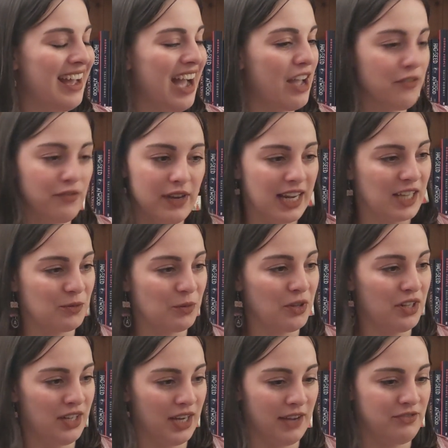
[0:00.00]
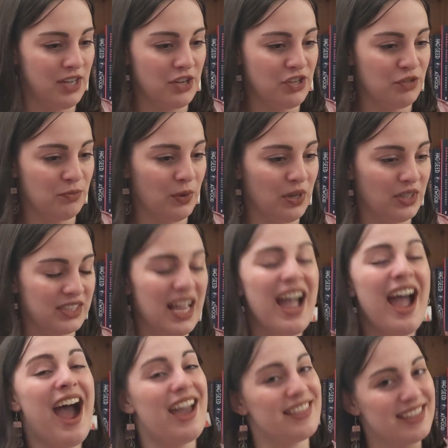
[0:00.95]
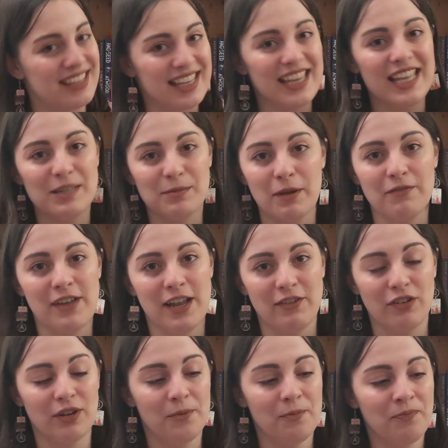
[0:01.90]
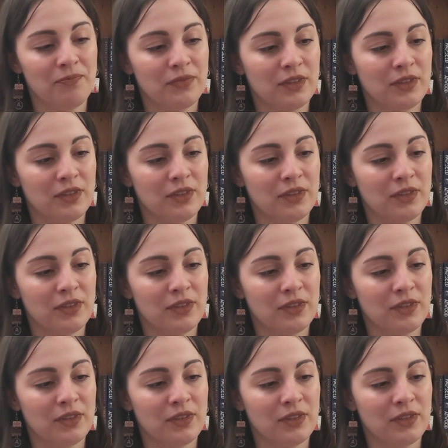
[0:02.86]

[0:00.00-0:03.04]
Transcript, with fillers: I feel like it's one of the life-changing books. I think it is my favourite.